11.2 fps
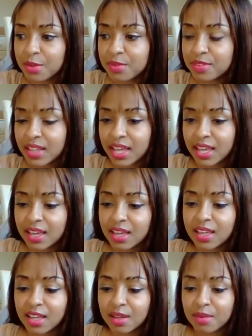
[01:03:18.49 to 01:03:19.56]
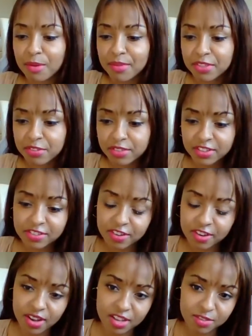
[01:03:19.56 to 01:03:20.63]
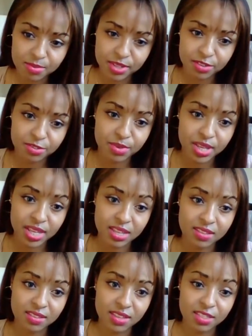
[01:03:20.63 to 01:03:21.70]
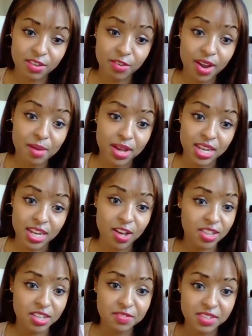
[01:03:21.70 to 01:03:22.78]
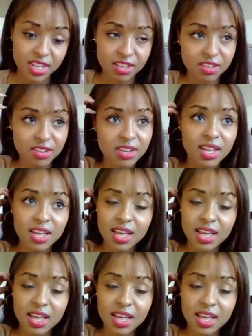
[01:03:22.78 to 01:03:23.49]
It was like my mentor teacher, her husband, their 2 kids, and the grandma, and they all lived together.